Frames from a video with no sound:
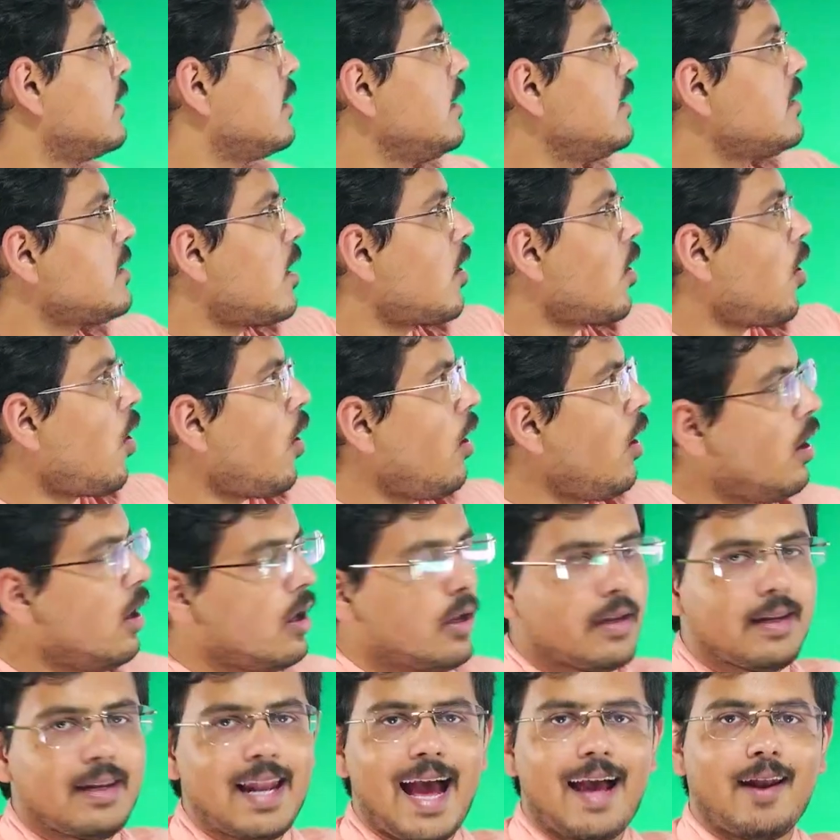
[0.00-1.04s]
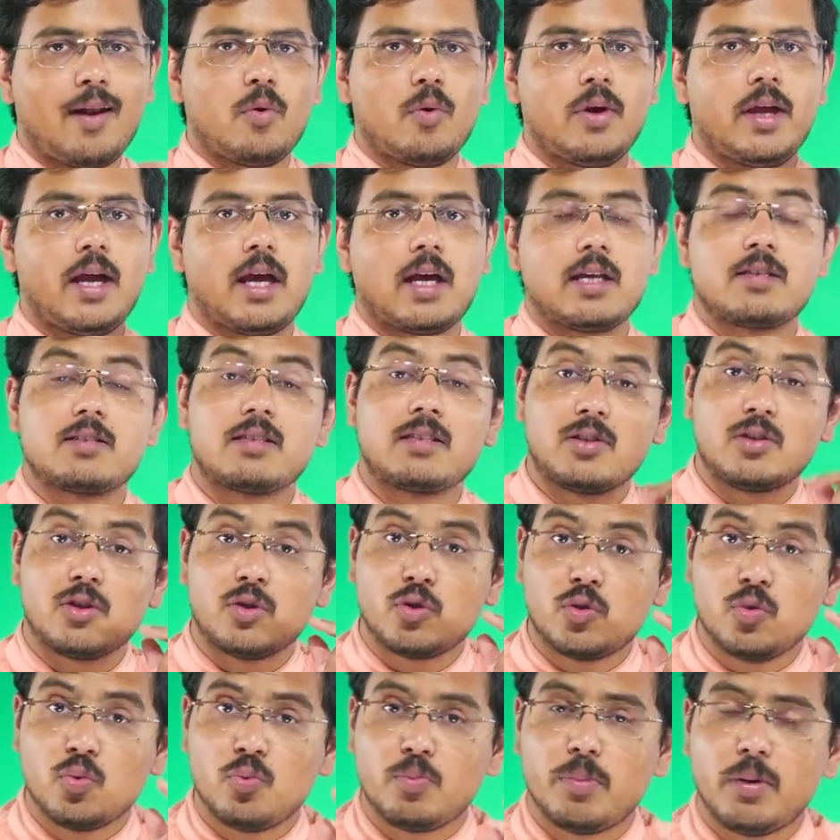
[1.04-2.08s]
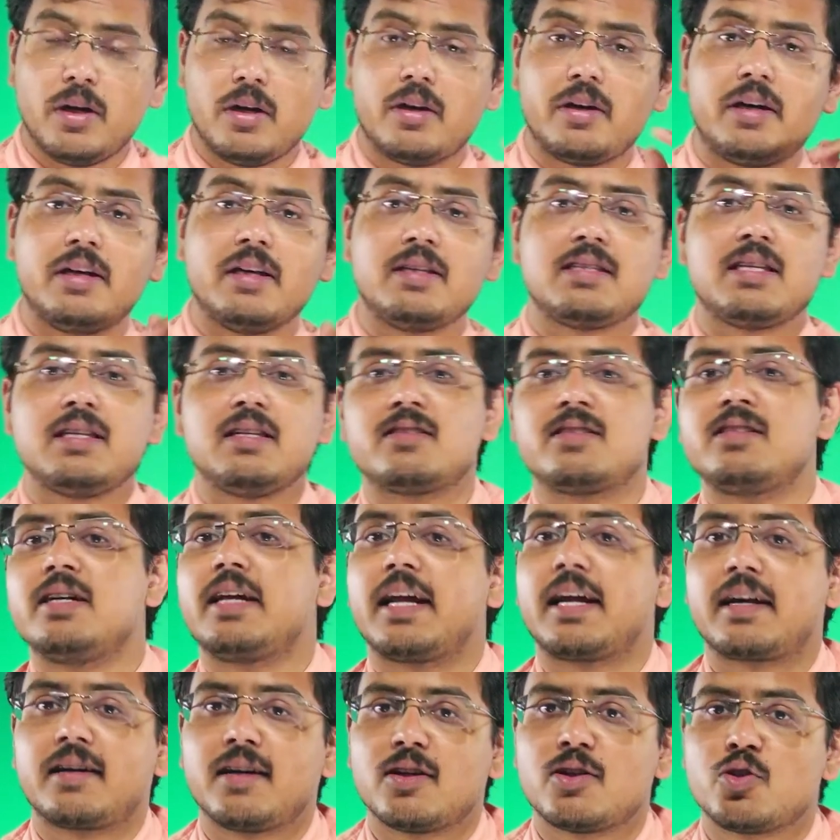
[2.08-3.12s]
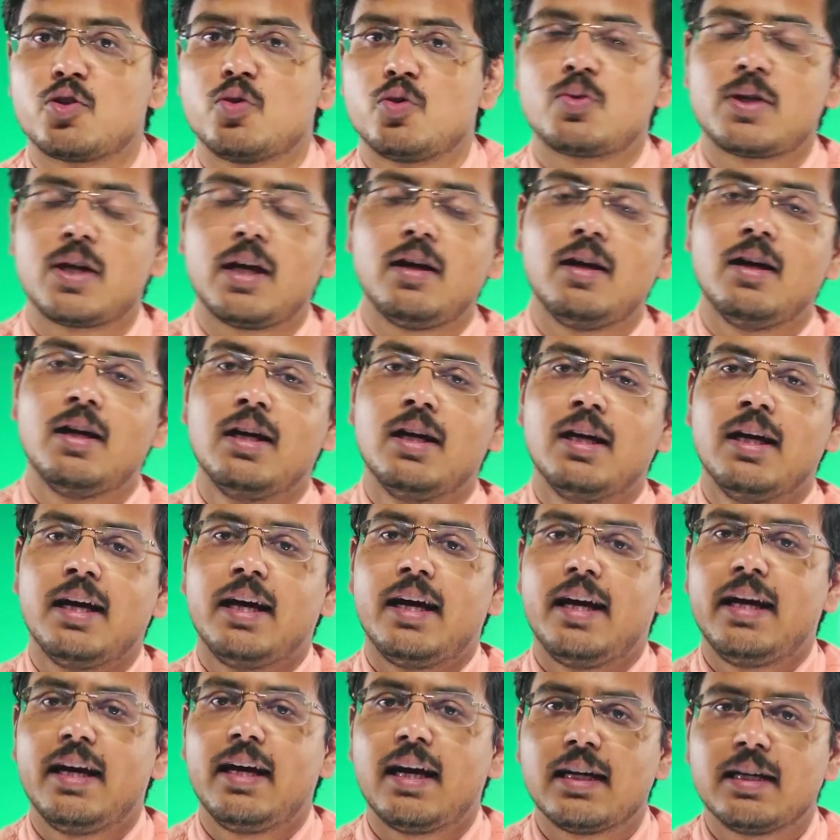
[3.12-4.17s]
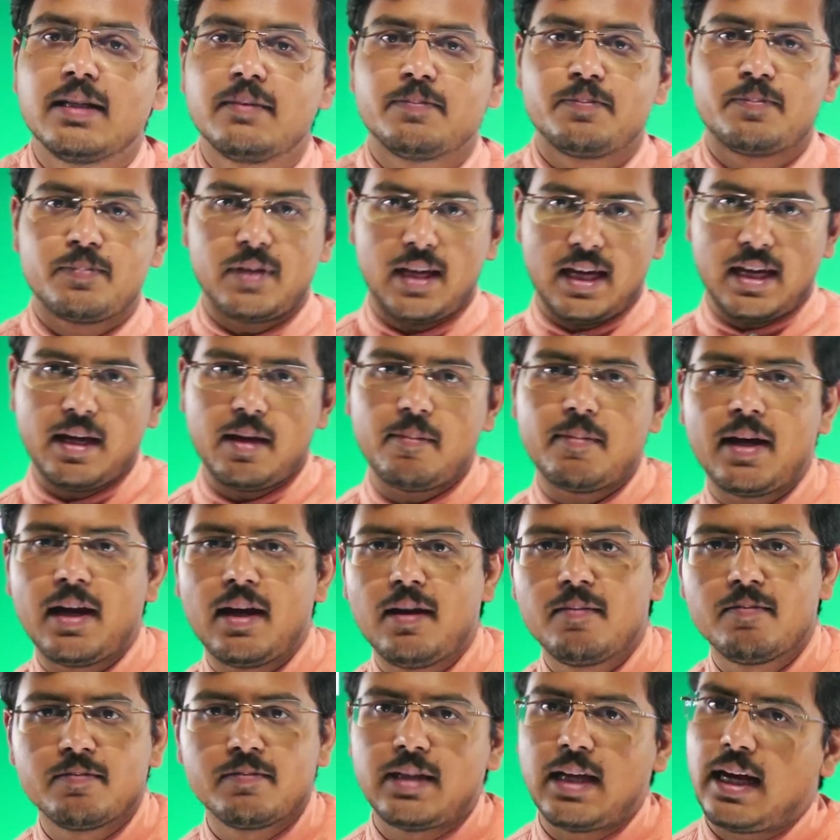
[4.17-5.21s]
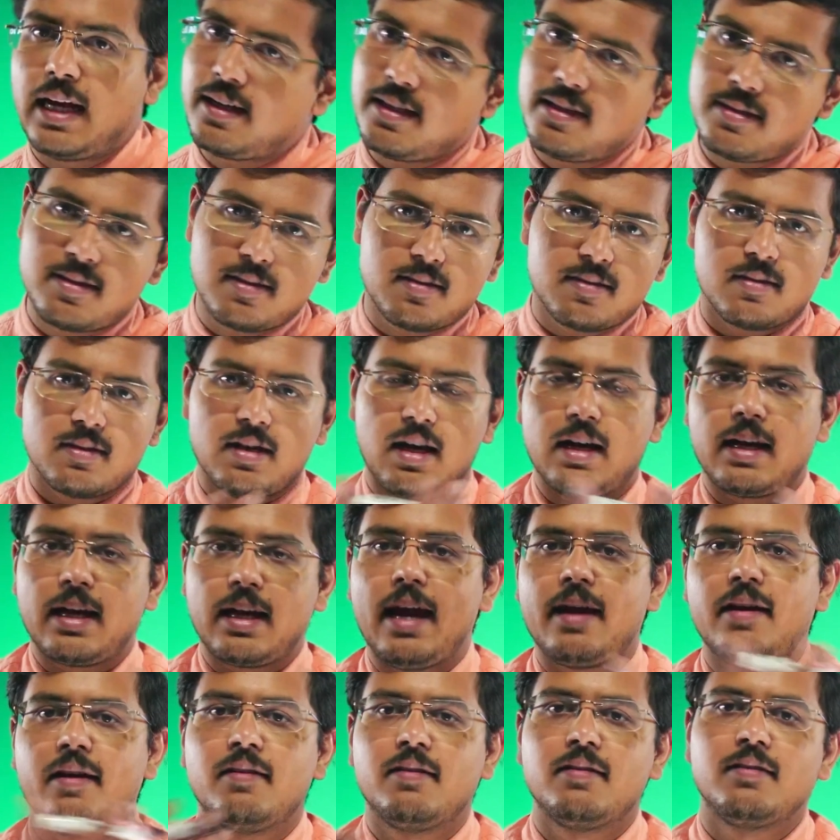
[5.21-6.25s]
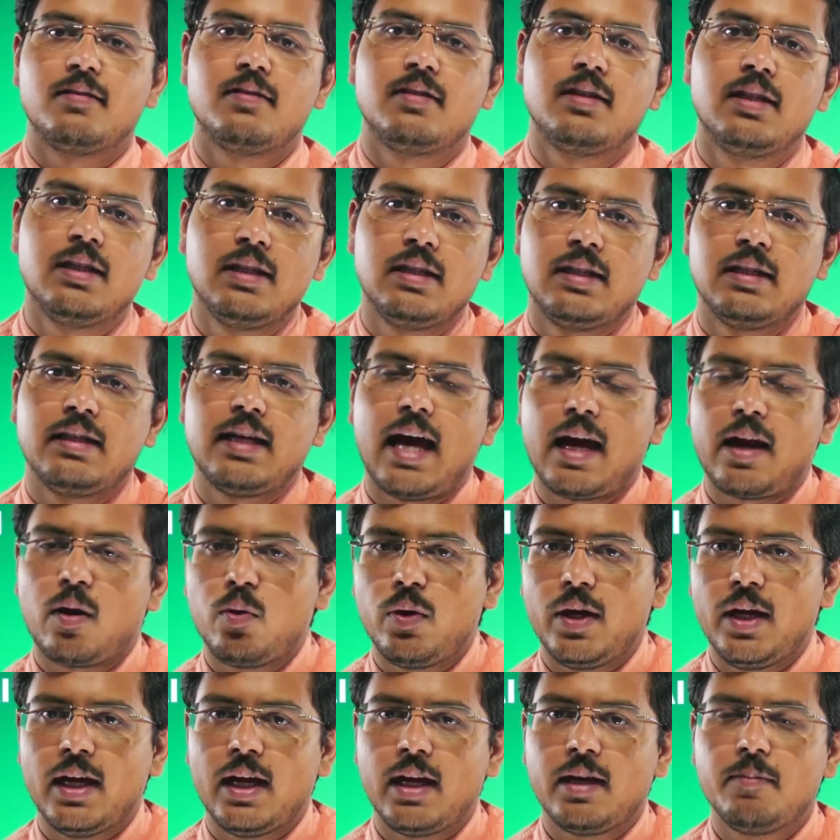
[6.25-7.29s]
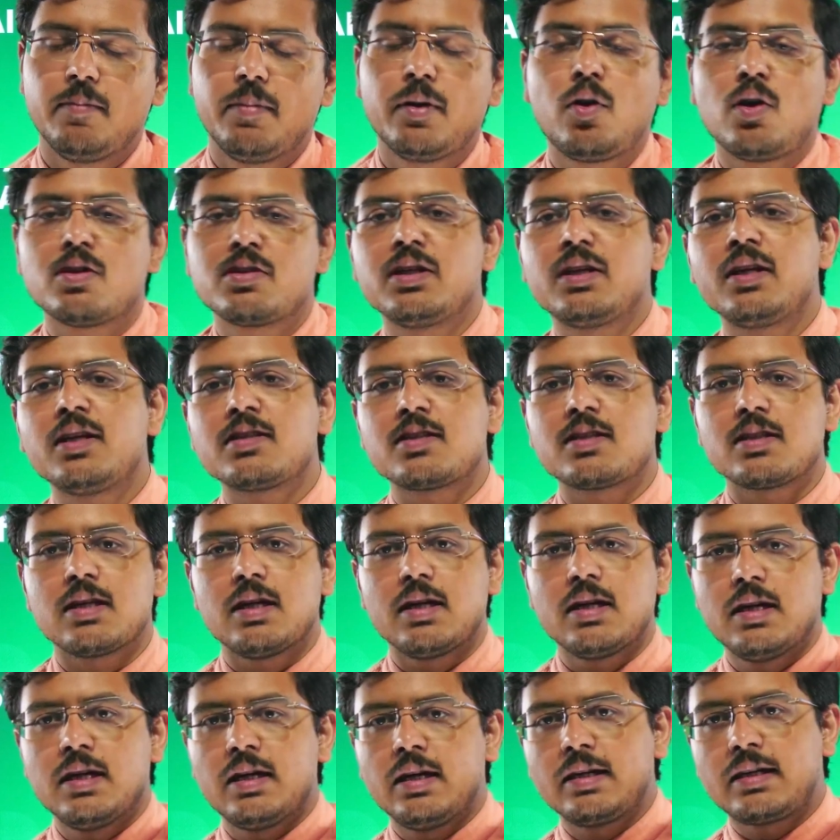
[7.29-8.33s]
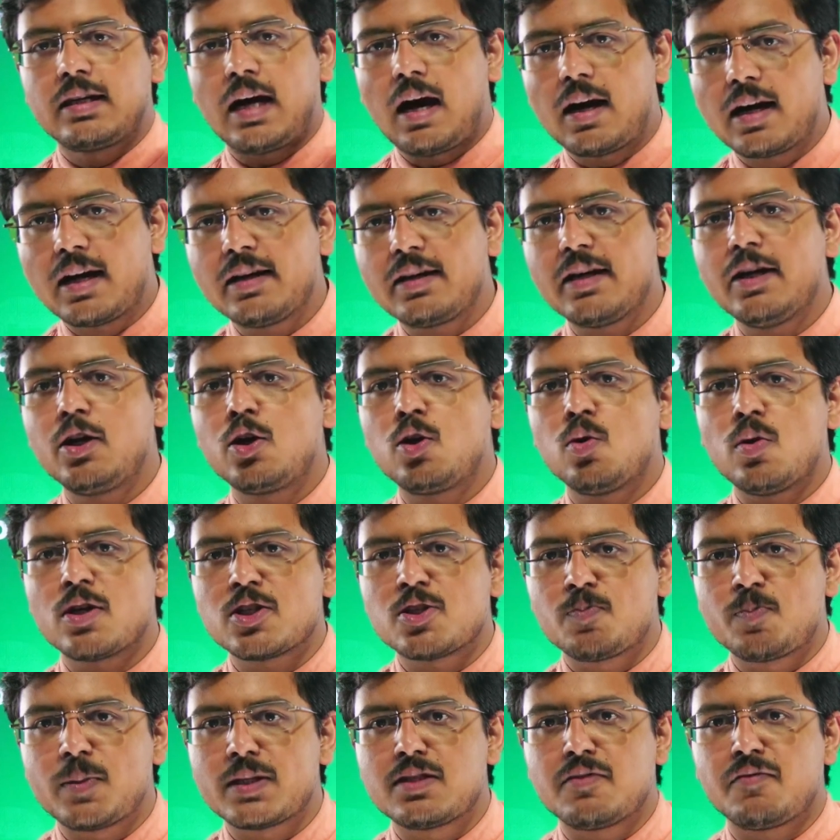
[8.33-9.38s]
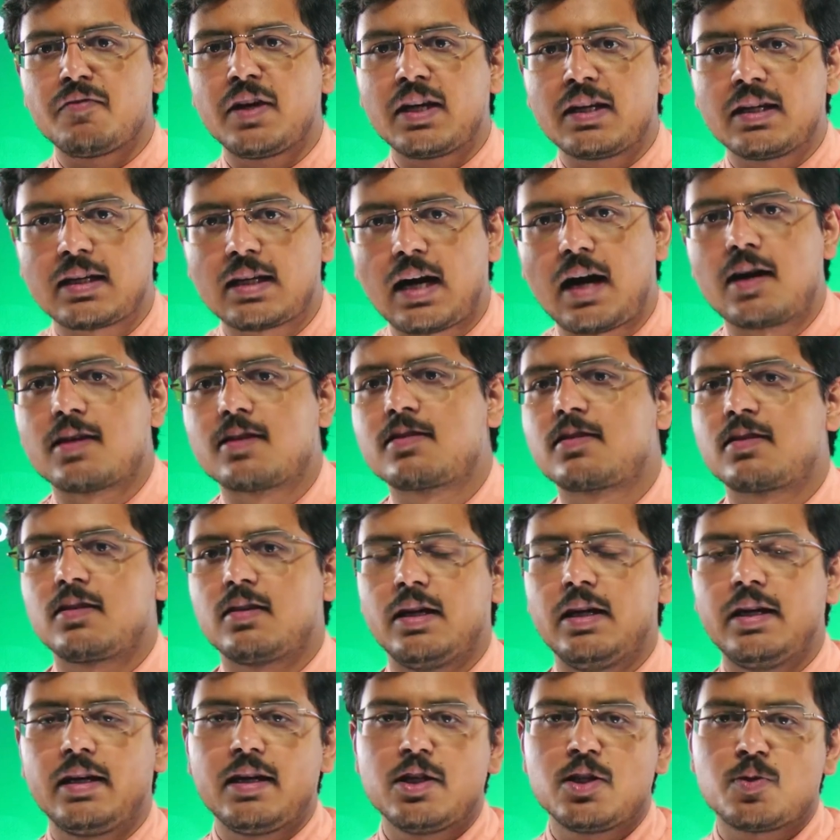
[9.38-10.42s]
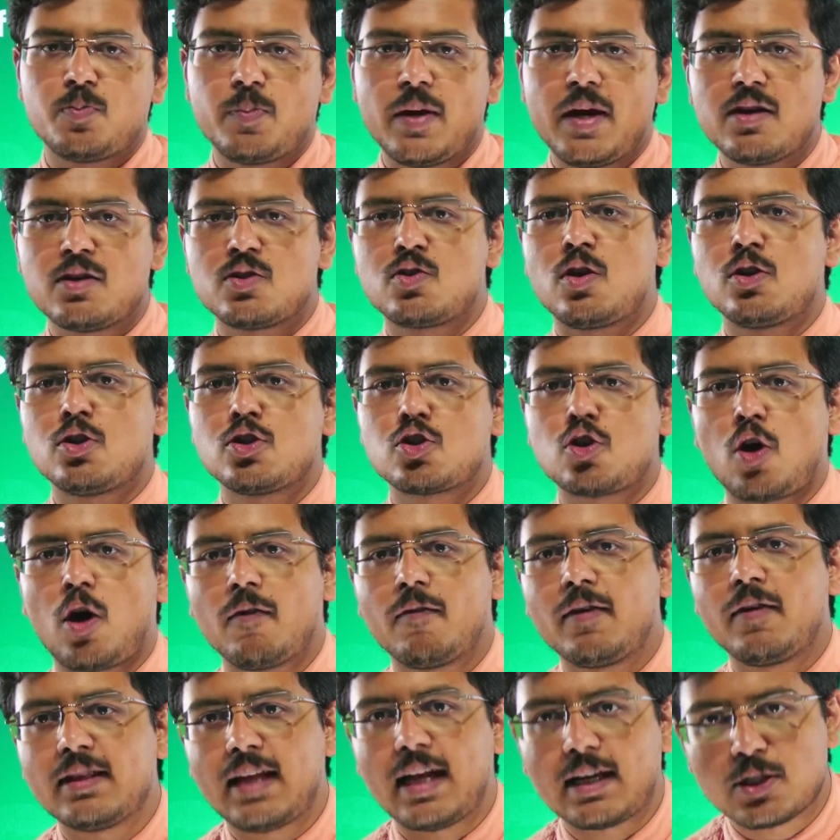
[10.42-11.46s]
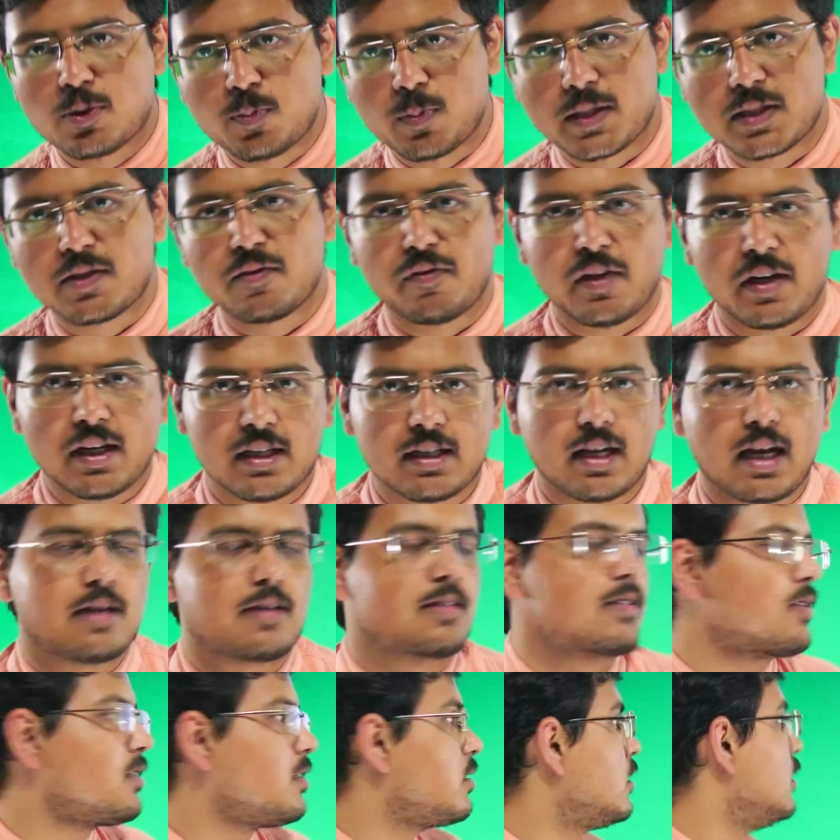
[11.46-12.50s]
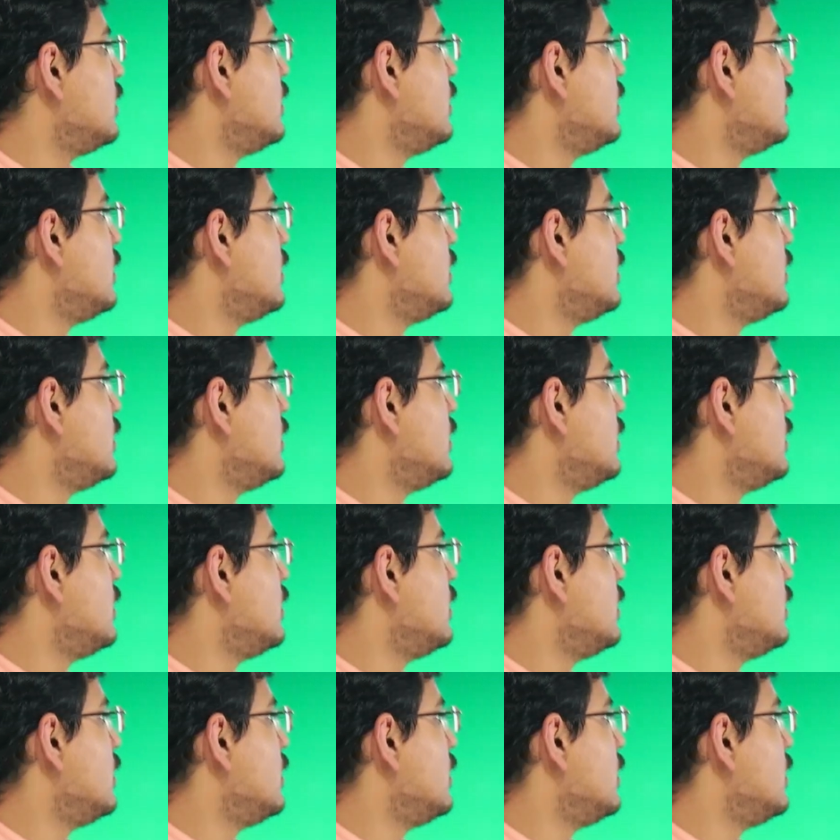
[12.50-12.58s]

These are all narrow AIs. You build disease detectors using AI, NML, that is again narrow AI, because it is targeted to a specific task. It is based on solving that specific task.